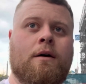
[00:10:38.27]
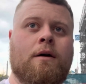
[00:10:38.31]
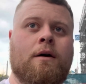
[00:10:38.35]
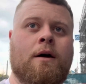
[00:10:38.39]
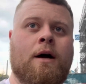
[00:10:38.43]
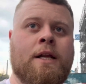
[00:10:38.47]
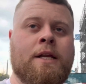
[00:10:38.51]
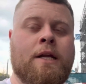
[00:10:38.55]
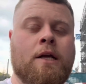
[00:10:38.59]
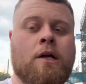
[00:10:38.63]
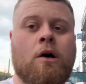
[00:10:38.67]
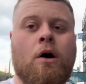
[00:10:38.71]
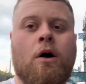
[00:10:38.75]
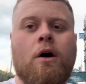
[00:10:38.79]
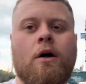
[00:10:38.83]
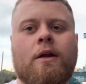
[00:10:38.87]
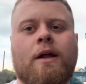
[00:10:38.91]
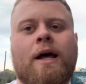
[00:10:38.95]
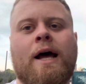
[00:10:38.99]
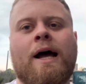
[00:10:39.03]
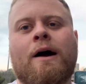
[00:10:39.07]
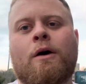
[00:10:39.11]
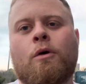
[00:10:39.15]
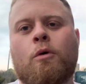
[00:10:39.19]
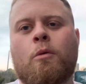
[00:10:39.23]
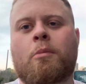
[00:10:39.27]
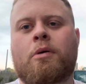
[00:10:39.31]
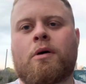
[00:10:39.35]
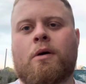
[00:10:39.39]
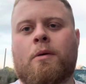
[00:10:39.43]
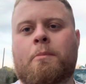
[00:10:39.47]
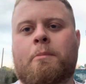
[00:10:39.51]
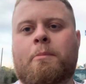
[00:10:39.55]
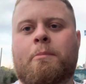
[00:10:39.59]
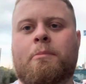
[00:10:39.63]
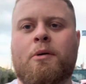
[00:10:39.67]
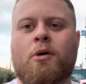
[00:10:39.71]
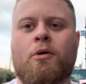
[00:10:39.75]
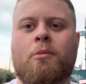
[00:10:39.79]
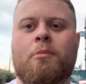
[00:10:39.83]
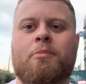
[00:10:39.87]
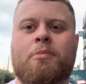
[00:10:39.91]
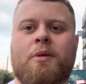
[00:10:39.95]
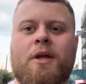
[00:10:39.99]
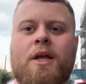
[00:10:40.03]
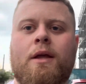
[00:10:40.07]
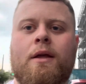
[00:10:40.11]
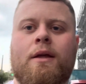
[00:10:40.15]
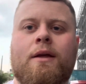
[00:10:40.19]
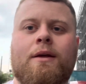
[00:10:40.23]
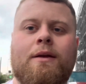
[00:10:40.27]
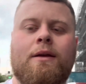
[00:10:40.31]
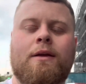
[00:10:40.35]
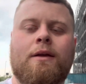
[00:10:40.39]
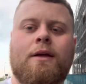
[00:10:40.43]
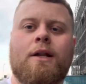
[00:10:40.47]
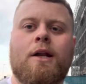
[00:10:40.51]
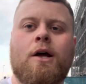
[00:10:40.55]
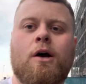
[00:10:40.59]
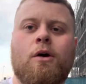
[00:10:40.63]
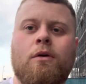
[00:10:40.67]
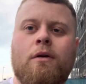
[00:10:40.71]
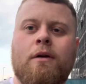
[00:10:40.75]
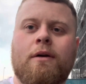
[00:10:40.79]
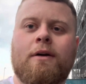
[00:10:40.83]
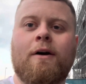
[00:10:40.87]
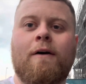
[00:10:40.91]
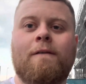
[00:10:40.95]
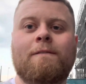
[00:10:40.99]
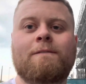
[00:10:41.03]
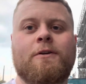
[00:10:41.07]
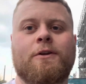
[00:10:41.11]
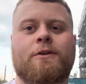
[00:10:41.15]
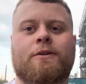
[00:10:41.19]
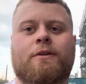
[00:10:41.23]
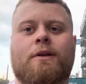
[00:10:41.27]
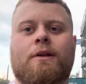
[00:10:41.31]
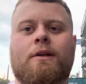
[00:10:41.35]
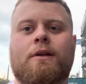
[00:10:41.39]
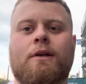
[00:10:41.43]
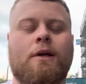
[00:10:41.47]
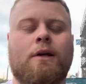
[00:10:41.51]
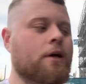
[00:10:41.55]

and you can't help but be you know confident